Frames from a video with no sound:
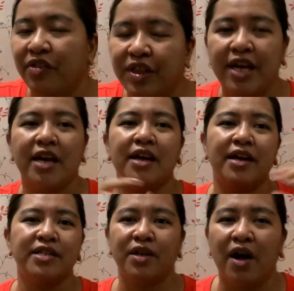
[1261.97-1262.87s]

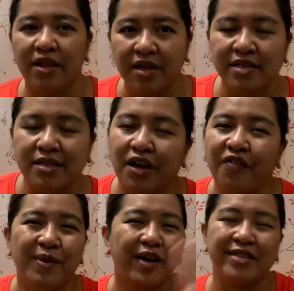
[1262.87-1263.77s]
things and all that
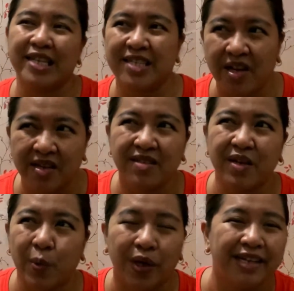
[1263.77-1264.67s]
stuff, because it's
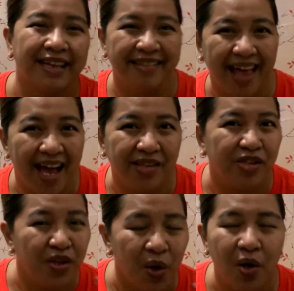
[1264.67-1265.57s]
gonna work like that,
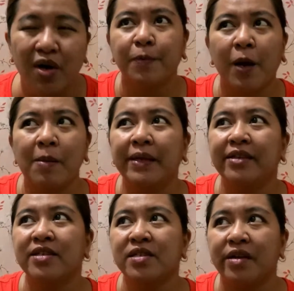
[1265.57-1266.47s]
you know. Probably
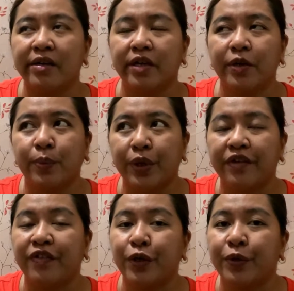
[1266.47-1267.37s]
this is not gonna
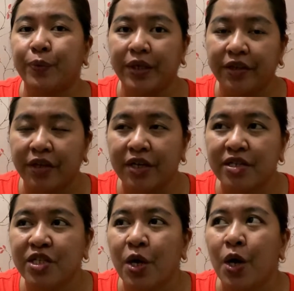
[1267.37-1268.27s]
work for
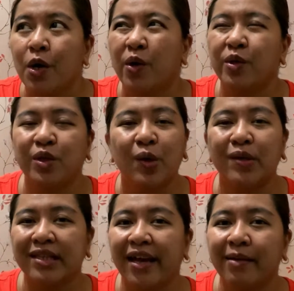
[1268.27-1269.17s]
readers who
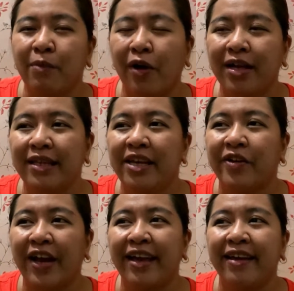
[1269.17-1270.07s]
don't like morally
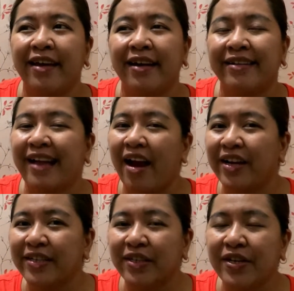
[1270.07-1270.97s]
gray
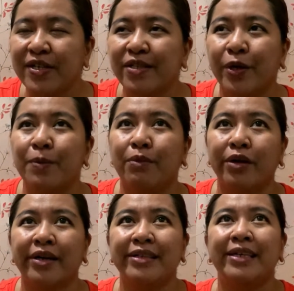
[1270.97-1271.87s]
characters or
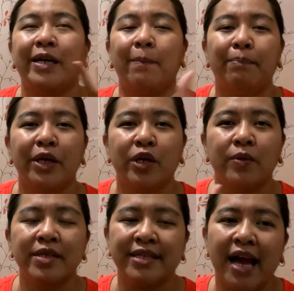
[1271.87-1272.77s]
morally
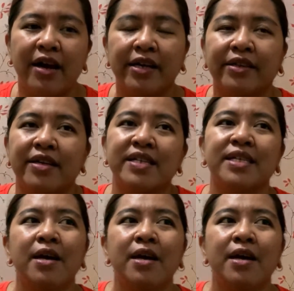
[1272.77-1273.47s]
ambiguous characters,